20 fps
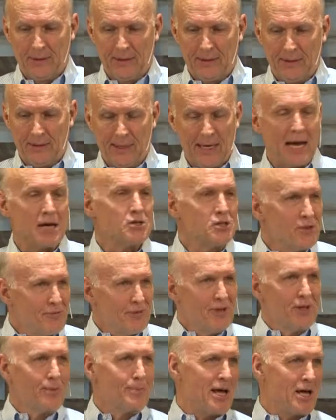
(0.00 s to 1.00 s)
And how does he feel
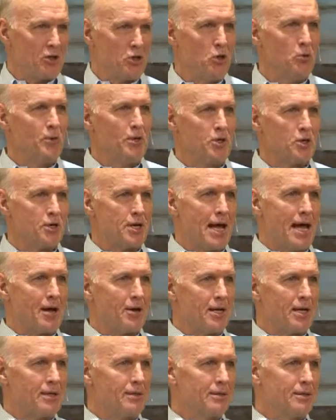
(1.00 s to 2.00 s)
about you when you're doubting?
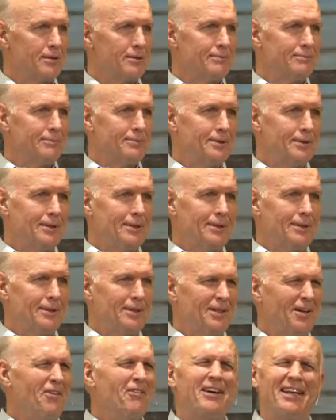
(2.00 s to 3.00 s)

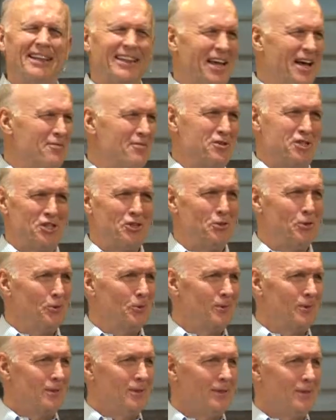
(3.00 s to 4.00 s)
Oh, he loves you.
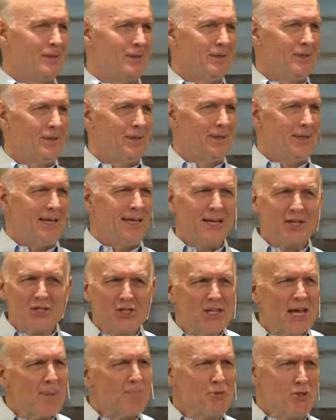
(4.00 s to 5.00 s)
He
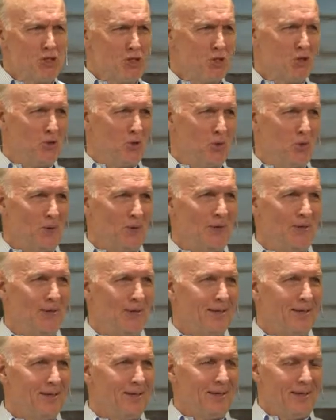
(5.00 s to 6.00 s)
accepts you.
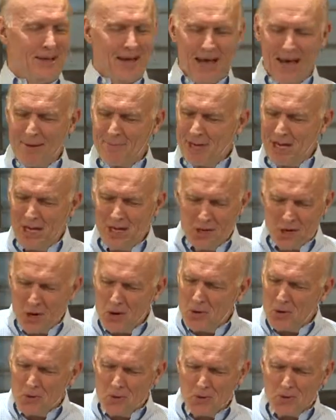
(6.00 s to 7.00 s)
I mean, he
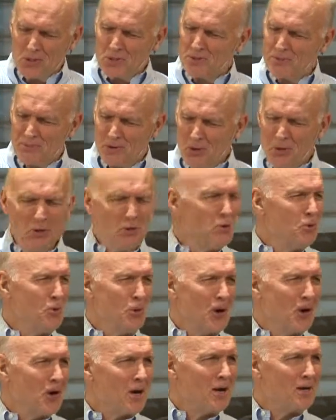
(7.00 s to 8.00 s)
knows who you
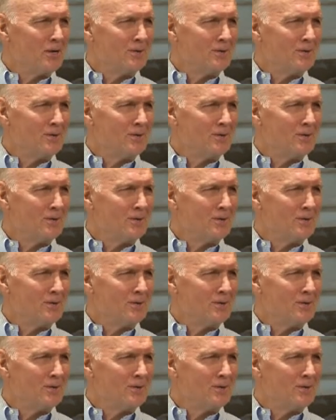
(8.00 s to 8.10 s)
are.